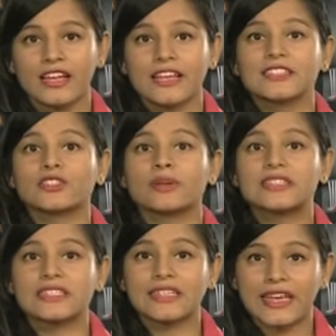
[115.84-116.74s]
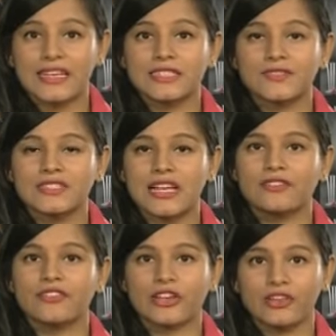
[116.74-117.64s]
So, it's a case of
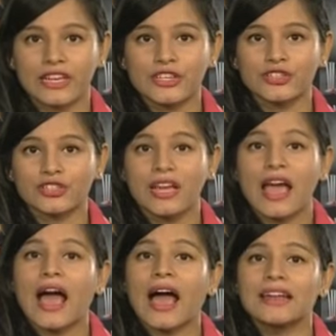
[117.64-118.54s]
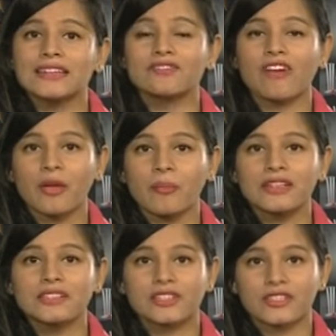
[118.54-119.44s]
self-regulation and
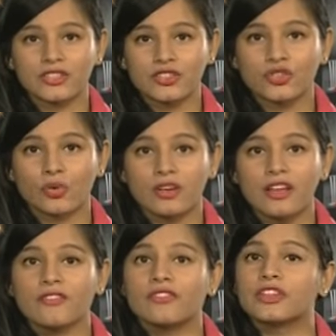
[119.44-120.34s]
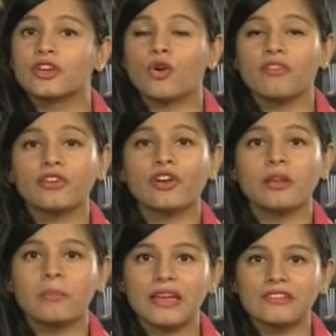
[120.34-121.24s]
environmental control for the overall
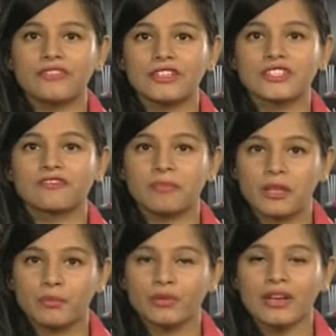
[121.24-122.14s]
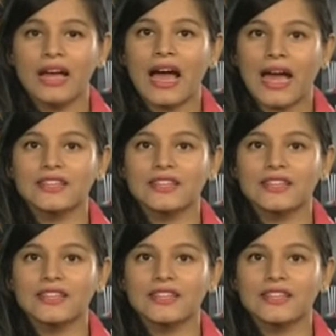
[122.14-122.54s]
benefit of people and